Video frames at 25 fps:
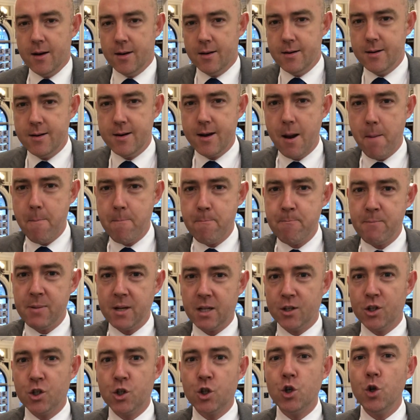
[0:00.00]

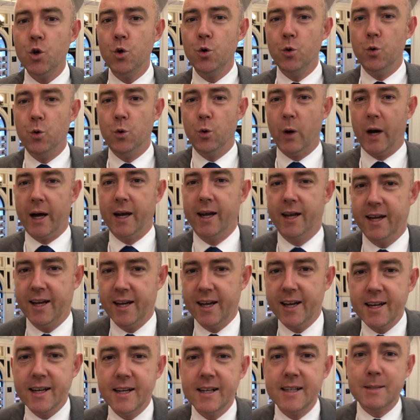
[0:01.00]
Number two
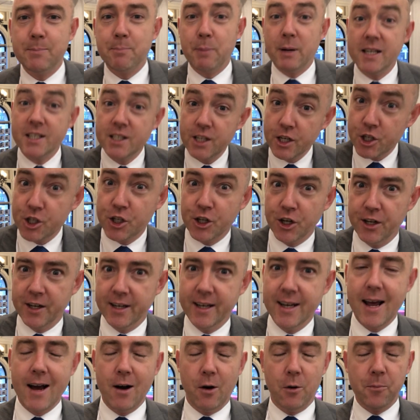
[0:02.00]
is
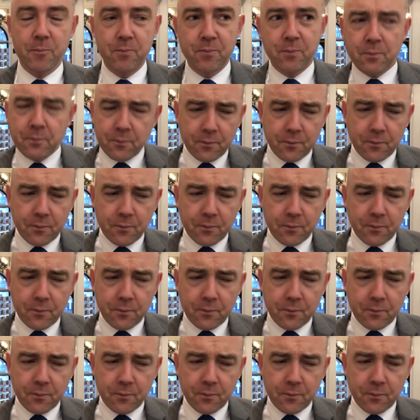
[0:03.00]
position. Now,